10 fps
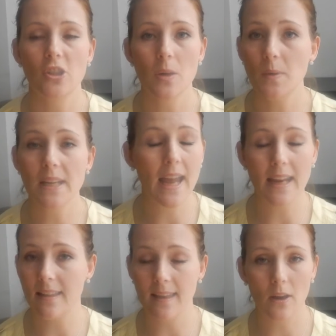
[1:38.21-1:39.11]
She would eat
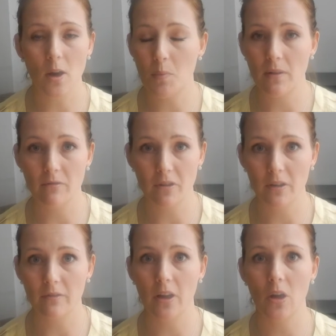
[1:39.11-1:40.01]
anything I put in
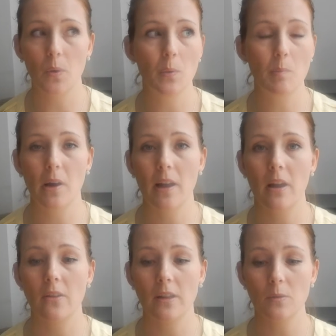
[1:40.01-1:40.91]
front of her. We would buy
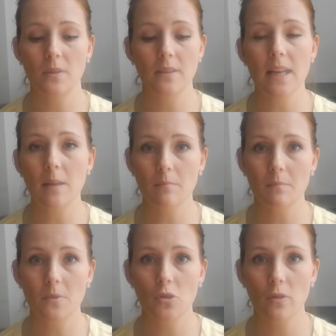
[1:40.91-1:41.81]
her the little
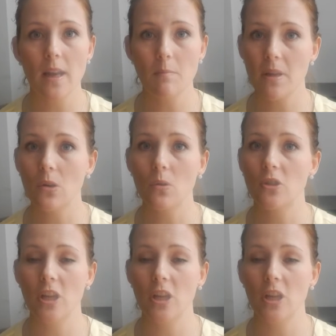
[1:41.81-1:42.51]
steam tray meals.